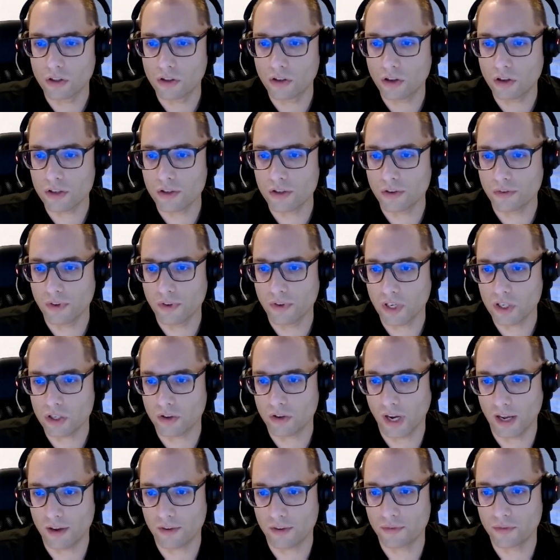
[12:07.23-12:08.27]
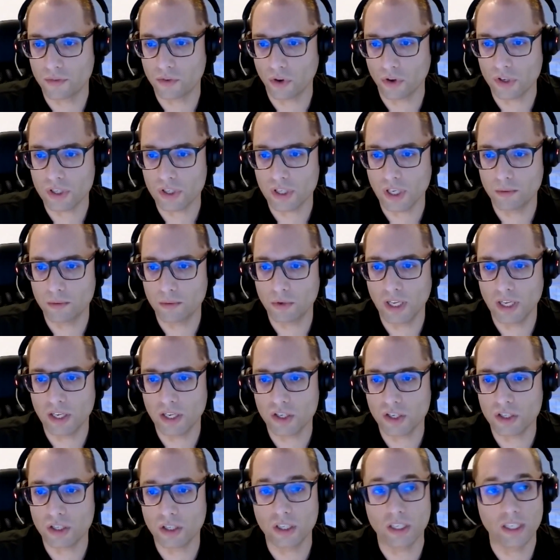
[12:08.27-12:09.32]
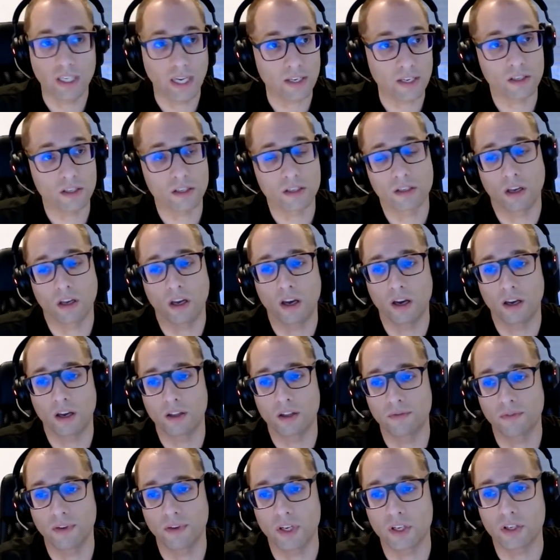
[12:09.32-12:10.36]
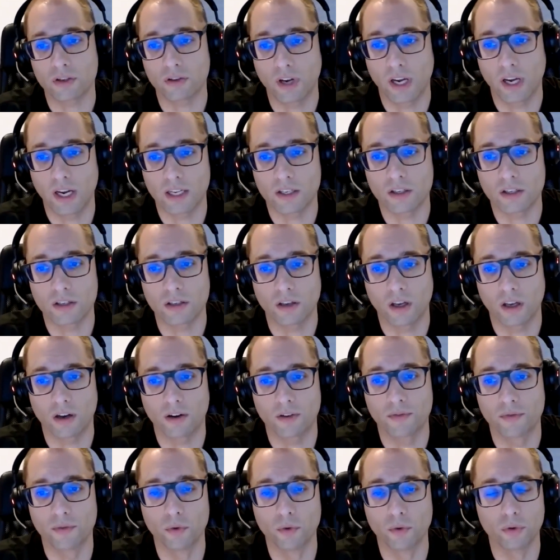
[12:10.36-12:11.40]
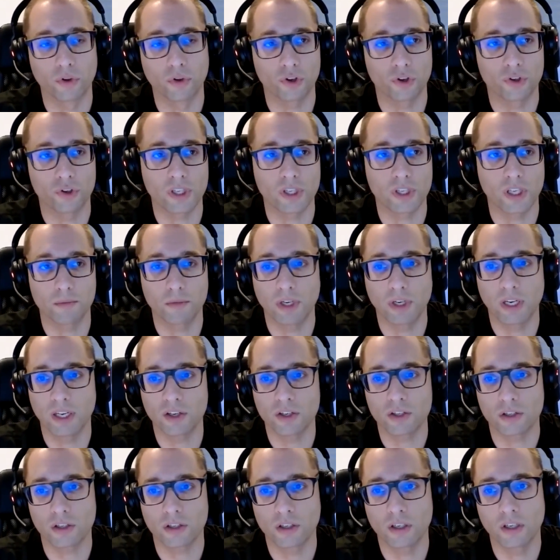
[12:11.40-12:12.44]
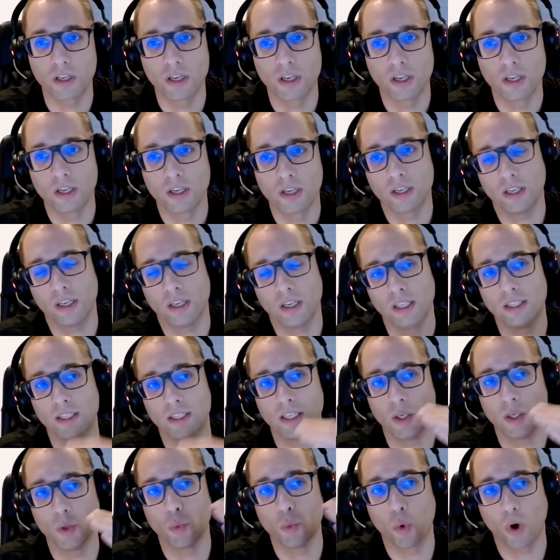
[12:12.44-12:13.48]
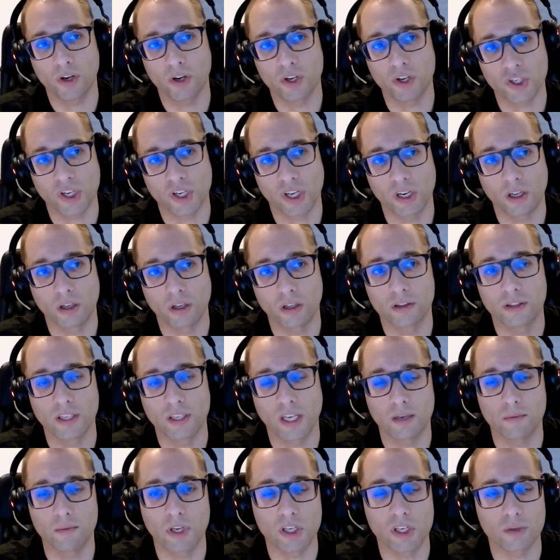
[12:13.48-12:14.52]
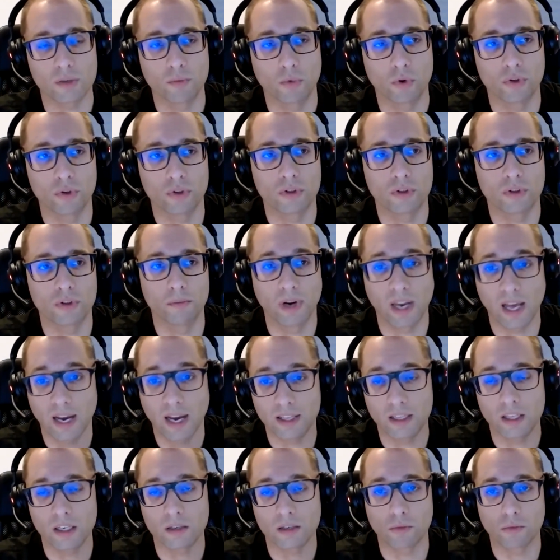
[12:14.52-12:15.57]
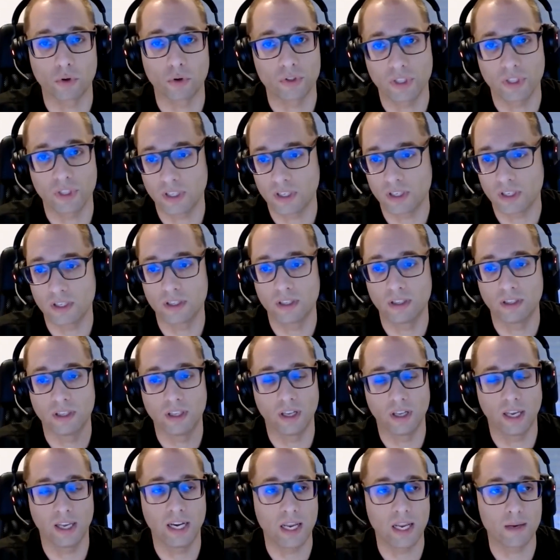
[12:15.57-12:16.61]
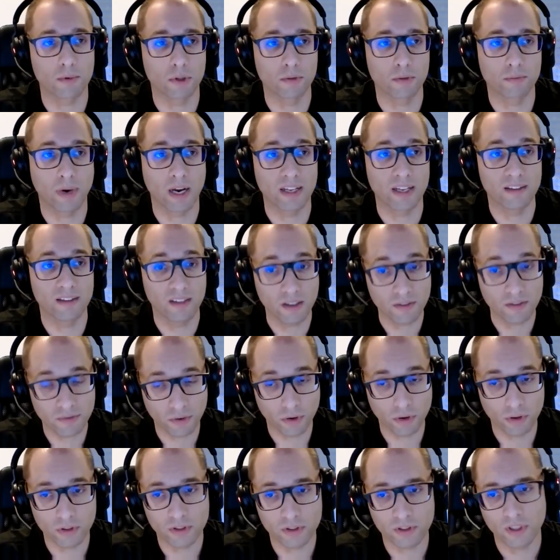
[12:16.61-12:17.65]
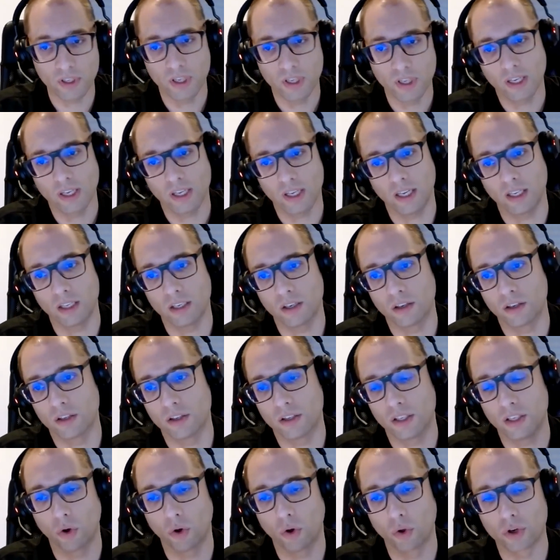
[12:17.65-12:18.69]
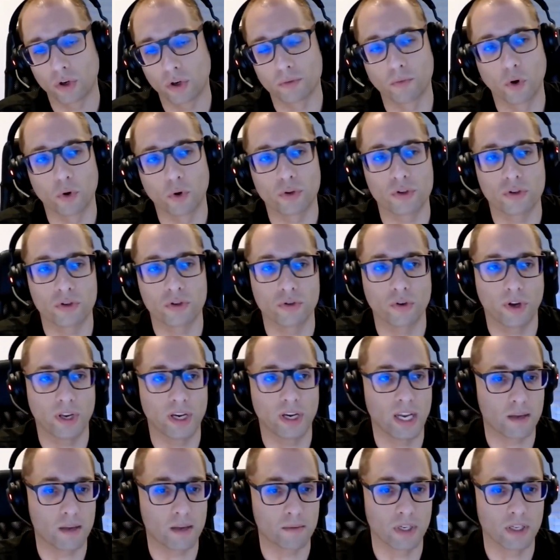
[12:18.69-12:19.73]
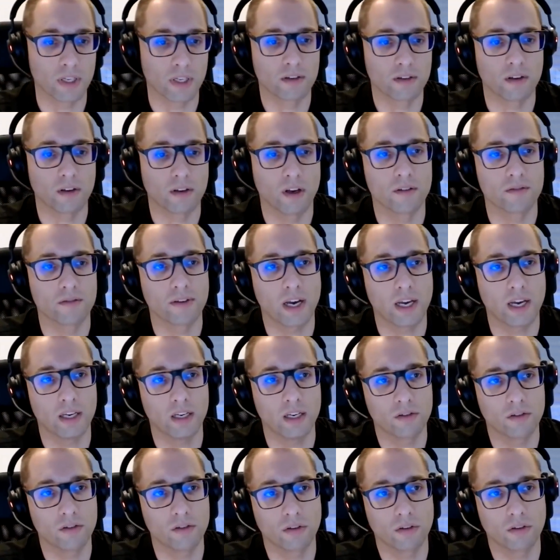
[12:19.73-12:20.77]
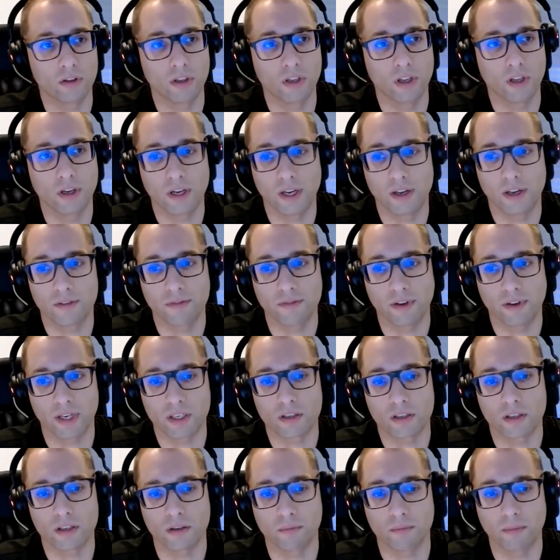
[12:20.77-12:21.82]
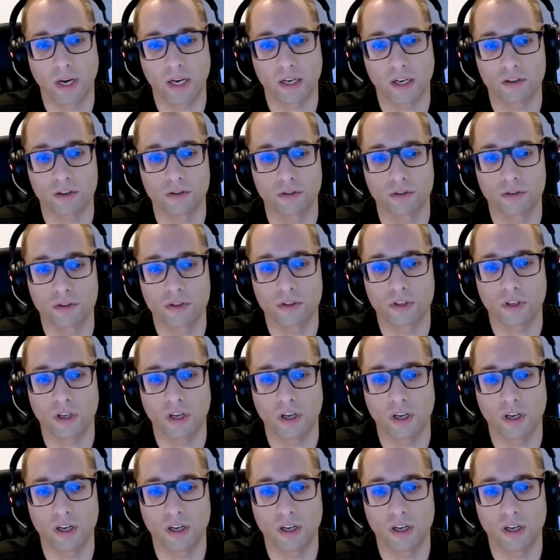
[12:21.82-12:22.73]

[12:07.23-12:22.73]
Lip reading: Does the fixture have tungsten emulation? Yes, the fixture has full tungsten emulation. In the one-channel DMX mode, the blinder mode, it's enabled by default. In the other modes, you enable it via an internal effects macros.